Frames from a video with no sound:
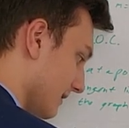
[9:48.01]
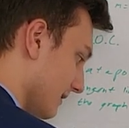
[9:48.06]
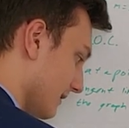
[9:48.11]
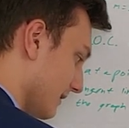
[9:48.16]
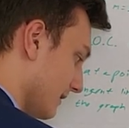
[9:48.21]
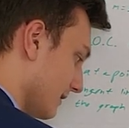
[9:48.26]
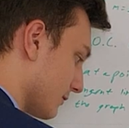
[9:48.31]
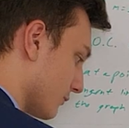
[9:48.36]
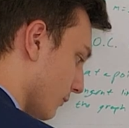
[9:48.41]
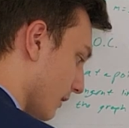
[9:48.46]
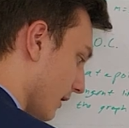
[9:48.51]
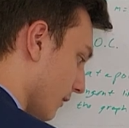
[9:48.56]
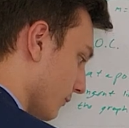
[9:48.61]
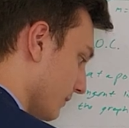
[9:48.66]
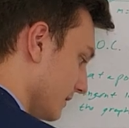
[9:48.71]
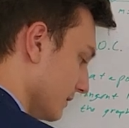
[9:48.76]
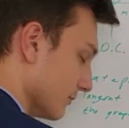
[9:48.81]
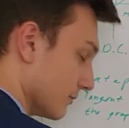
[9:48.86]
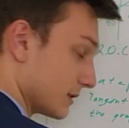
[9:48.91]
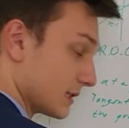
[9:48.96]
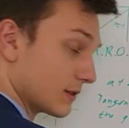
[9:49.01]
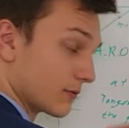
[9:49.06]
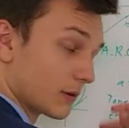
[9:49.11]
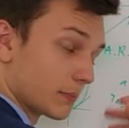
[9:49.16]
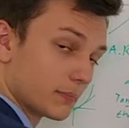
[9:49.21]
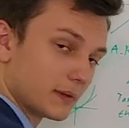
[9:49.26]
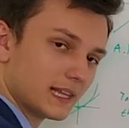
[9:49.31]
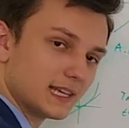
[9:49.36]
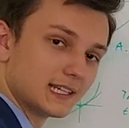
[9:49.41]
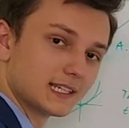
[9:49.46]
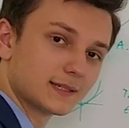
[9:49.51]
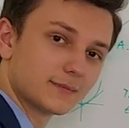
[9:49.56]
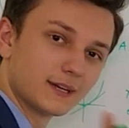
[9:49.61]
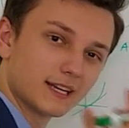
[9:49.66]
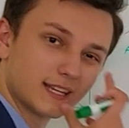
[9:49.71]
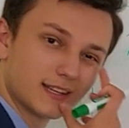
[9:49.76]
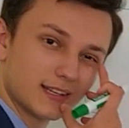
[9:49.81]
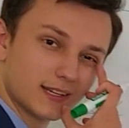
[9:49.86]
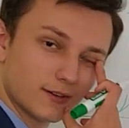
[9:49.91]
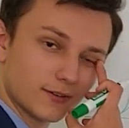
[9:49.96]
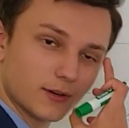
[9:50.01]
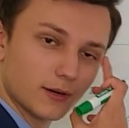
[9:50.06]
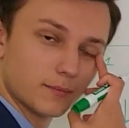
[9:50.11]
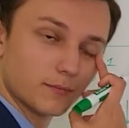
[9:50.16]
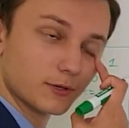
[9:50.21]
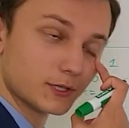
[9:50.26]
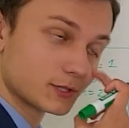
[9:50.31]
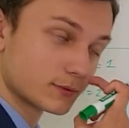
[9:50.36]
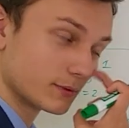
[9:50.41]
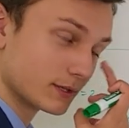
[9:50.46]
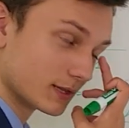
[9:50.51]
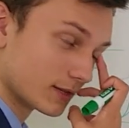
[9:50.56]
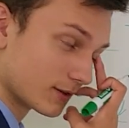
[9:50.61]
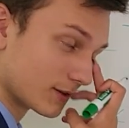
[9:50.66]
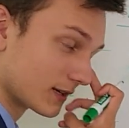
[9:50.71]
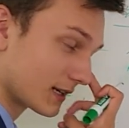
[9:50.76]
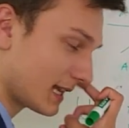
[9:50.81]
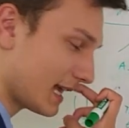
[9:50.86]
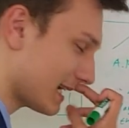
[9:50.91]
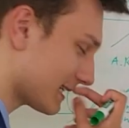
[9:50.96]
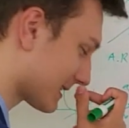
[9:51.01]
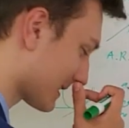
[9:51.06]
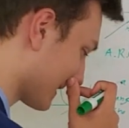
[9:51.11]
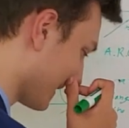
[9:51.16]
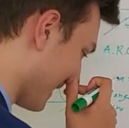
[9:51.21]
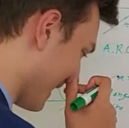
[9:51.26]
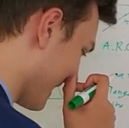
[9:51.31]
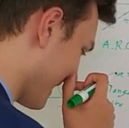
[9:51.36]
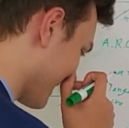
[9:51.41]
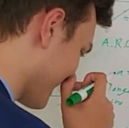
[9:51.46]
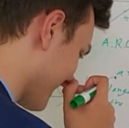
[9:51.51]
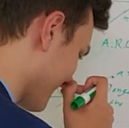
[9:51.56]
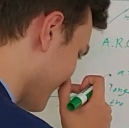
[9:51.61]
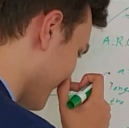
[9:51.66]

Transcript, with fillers: is where we use the replacement theorem, which we learned last class,